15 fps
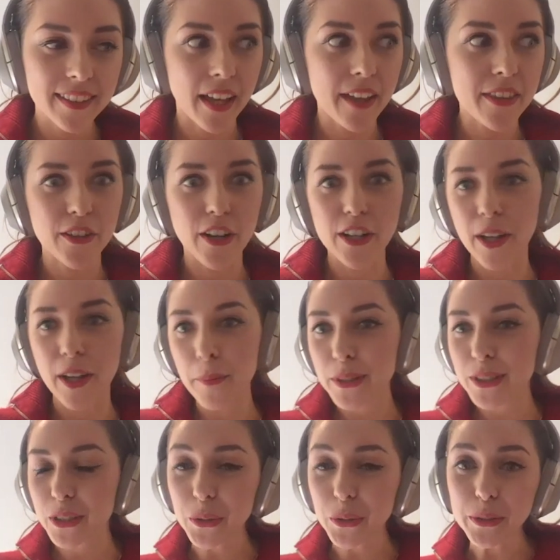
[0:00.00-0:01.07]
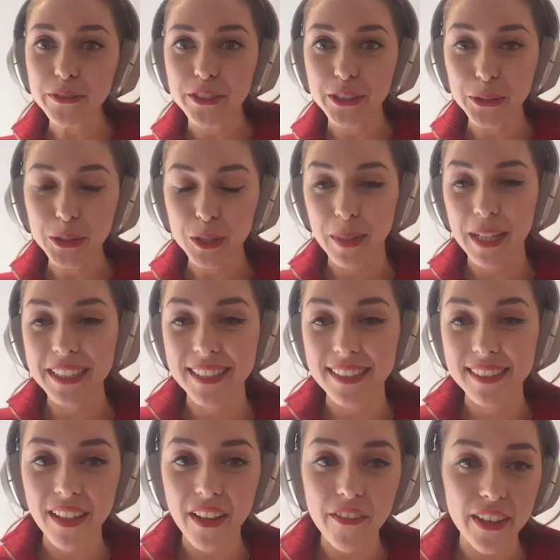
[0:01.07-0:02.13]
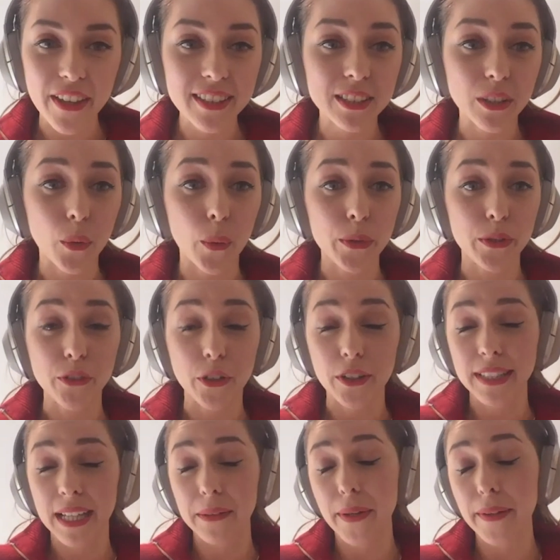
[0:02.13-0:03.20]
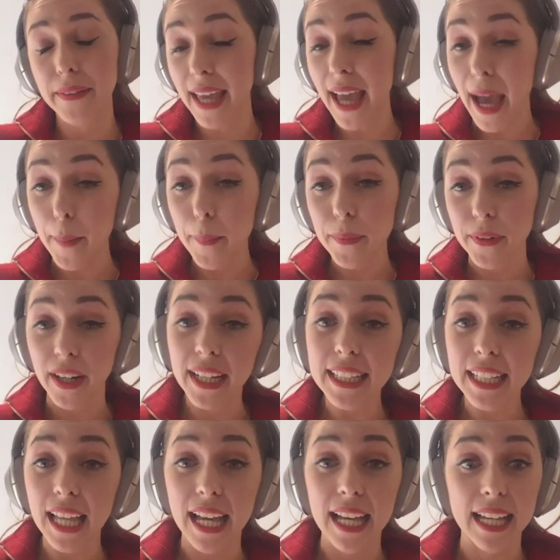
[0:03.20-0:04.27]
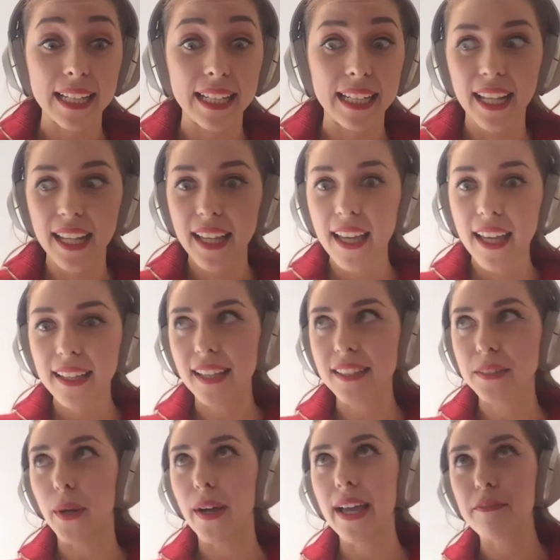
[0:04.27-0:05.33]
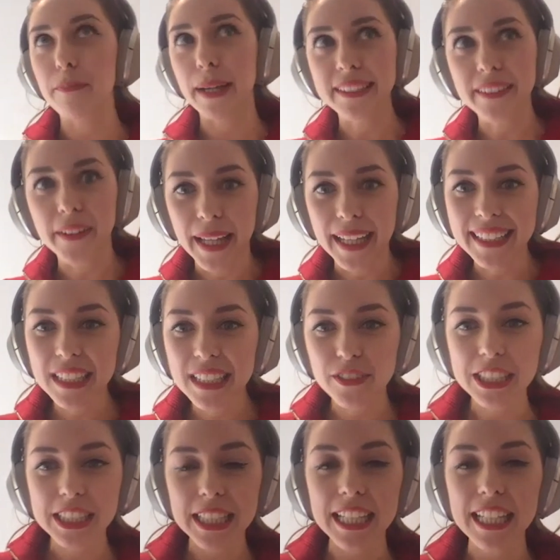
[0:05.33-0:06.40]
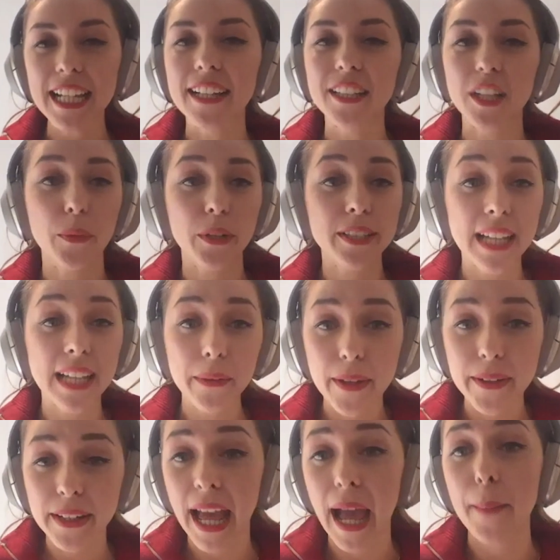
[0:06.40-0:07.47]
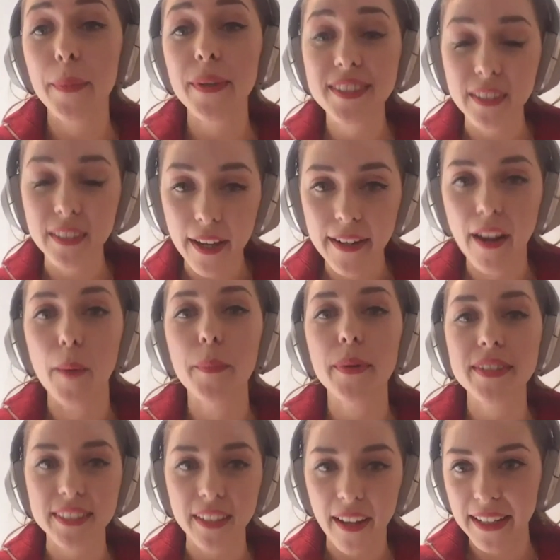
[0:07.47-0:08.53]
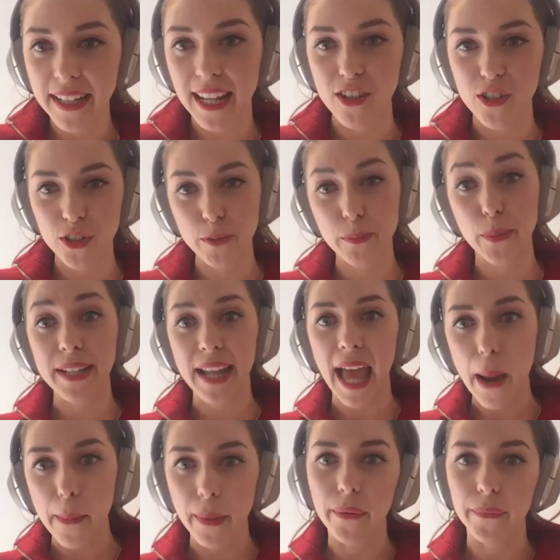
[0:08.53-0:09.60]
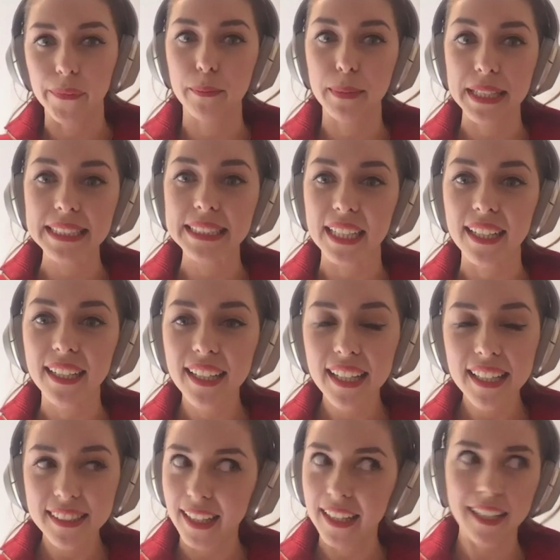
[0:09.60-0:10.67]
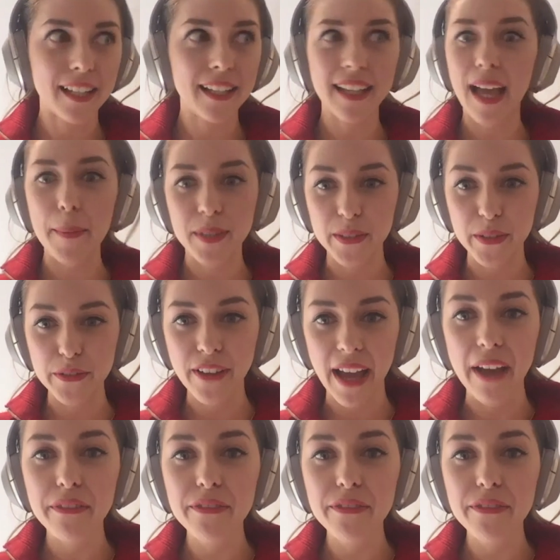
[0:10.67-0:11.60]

either a number to call for an automated service or you've got to download the app, right? And guess what? I have bad connectivity. I don't want to download an app, sign up, sign in just to put an hour on the meter. It's like absolute faff.